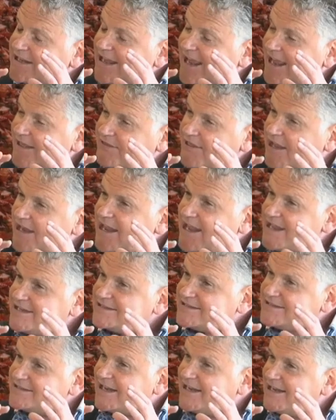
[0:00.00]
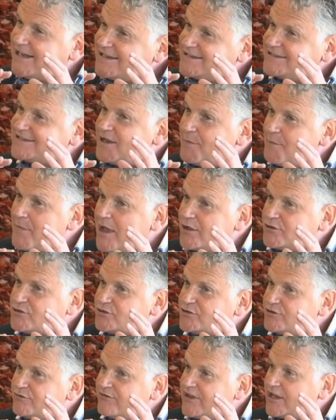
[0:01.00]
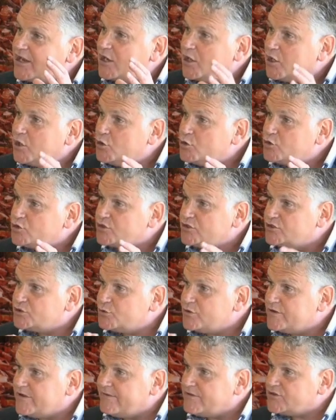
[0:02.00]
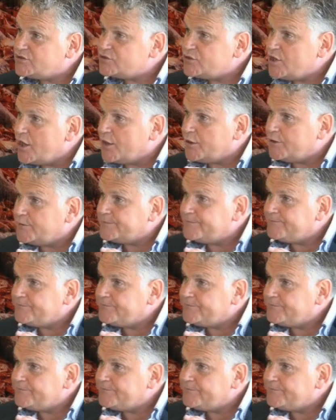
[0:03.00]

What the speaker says: get the least amount of inclusions within the stone.